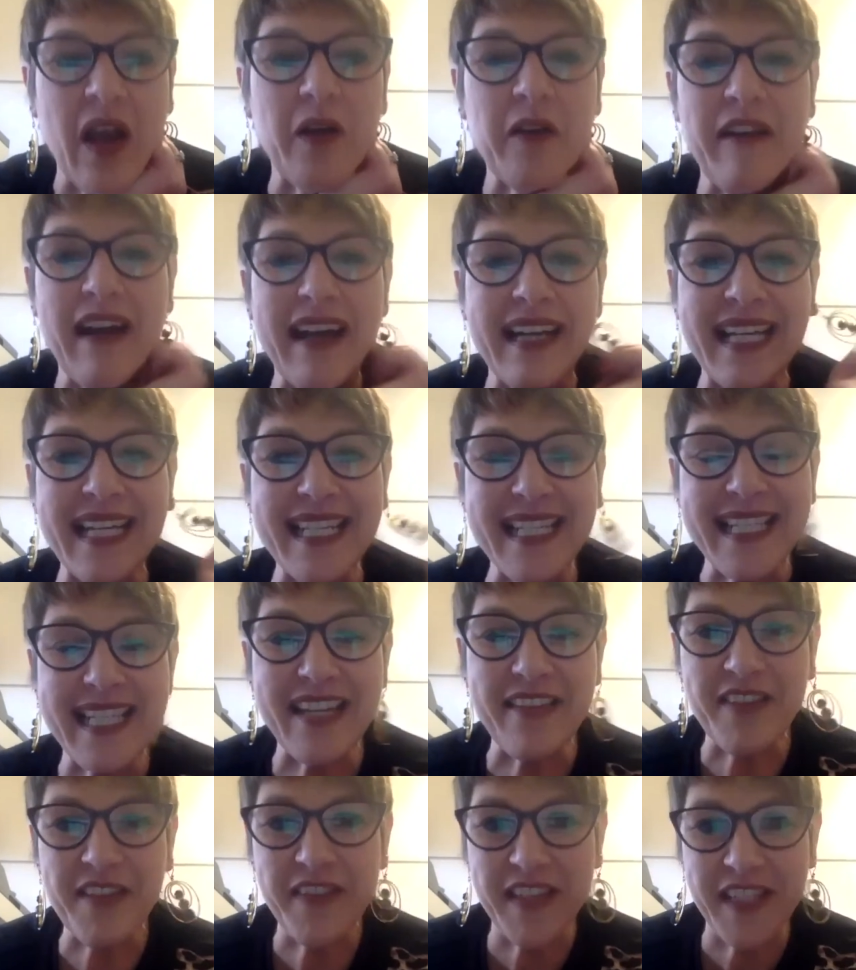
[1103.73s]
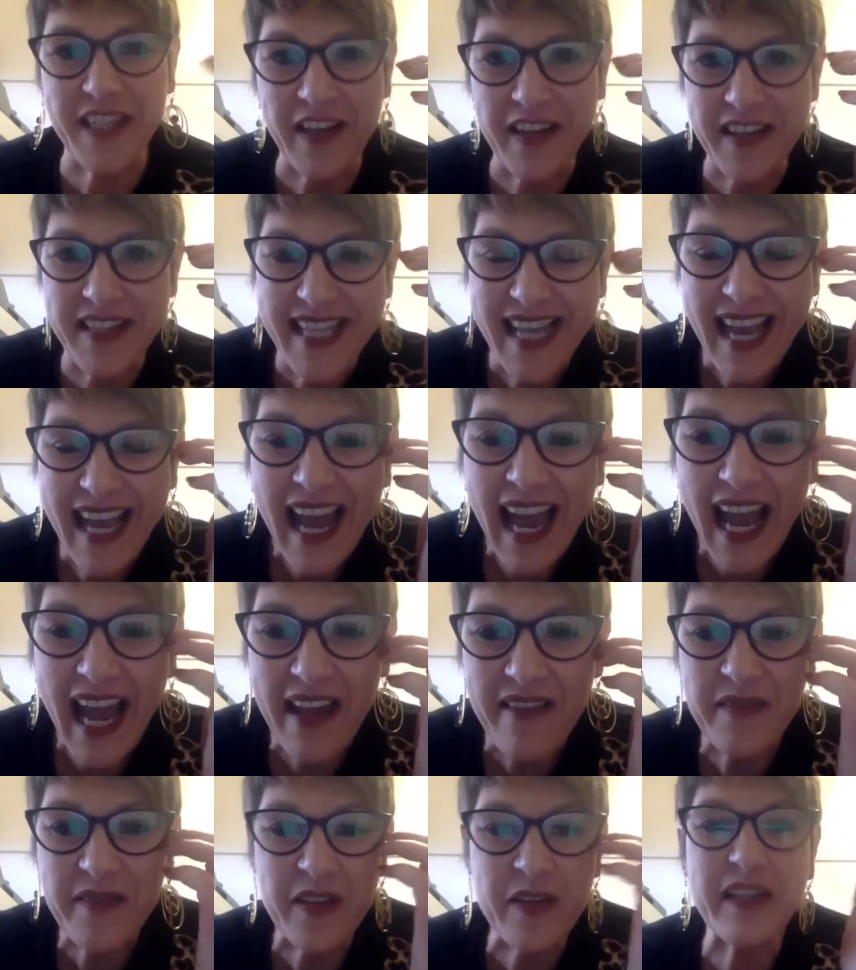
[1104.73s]
all right let's leave the videos
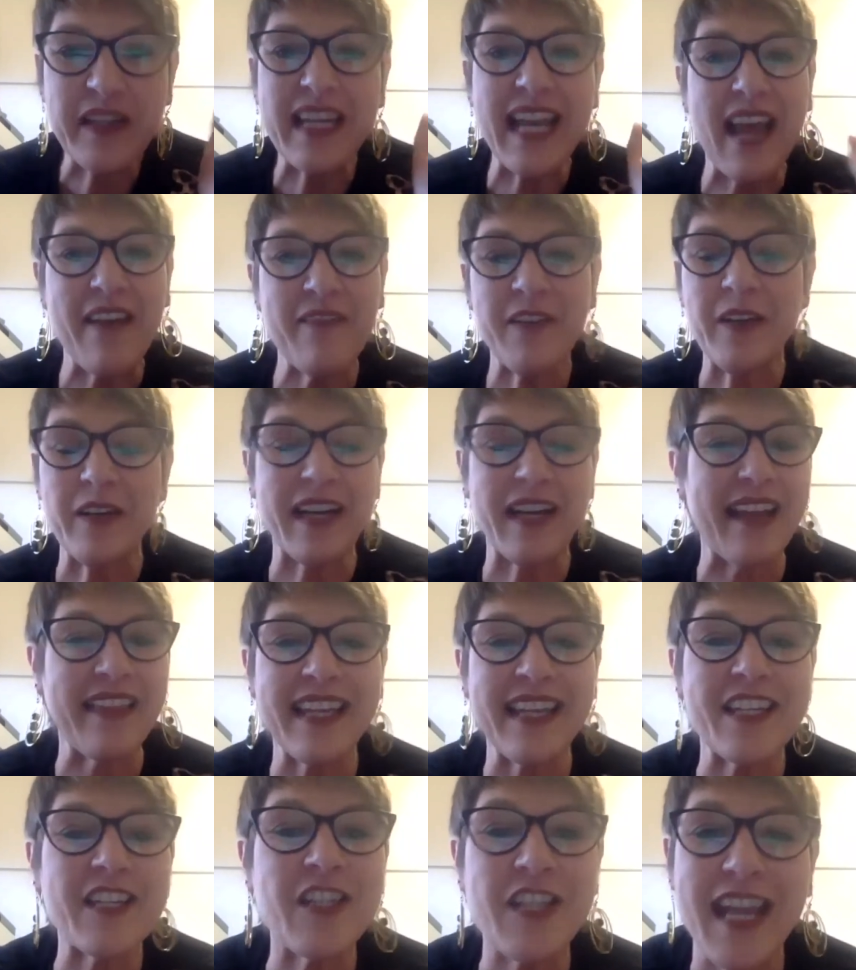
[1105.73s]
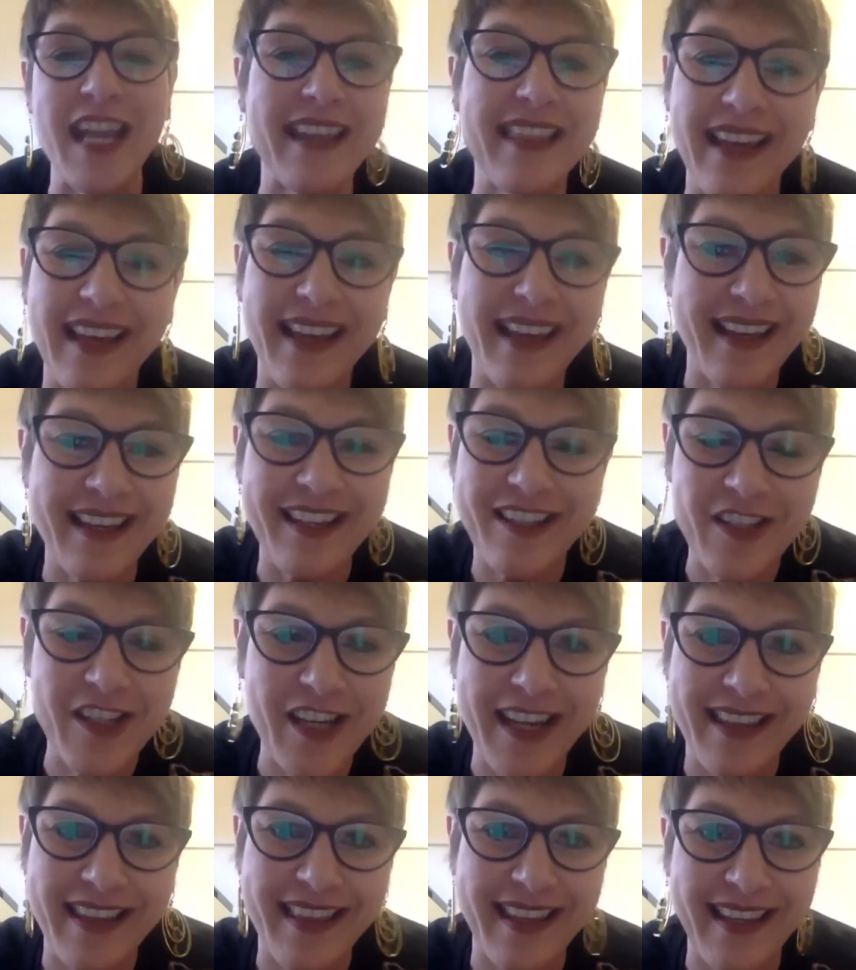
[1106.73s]
um, you can have a look i think share the
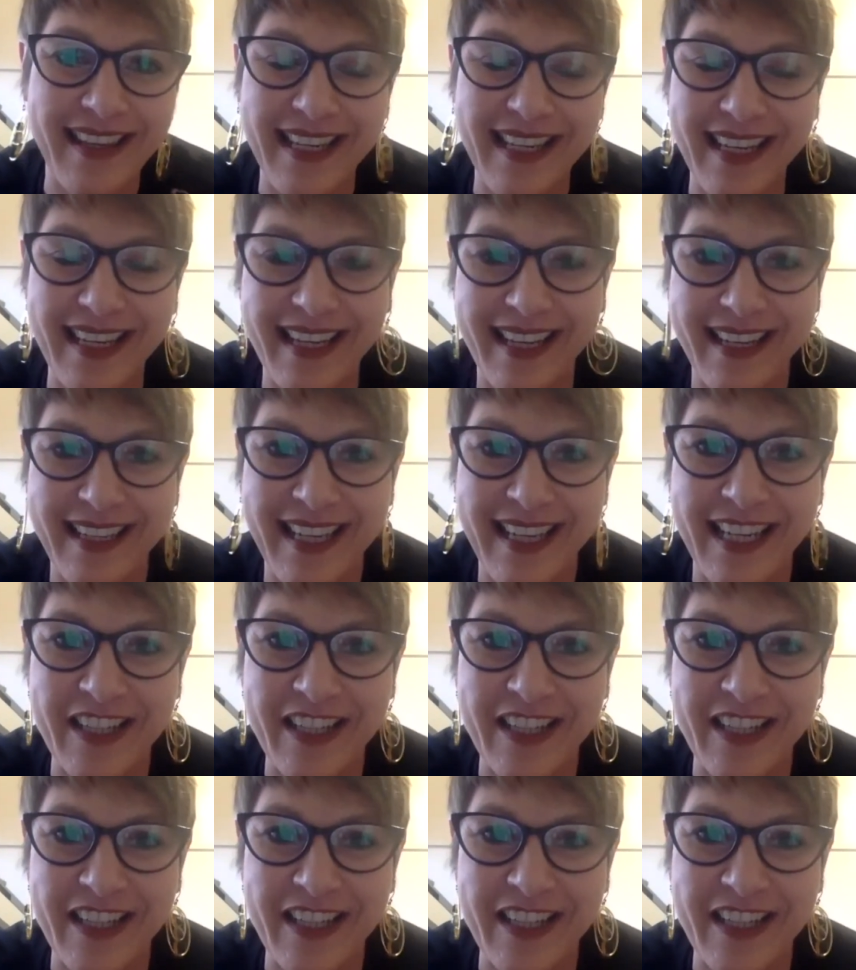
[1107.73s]
share the uh,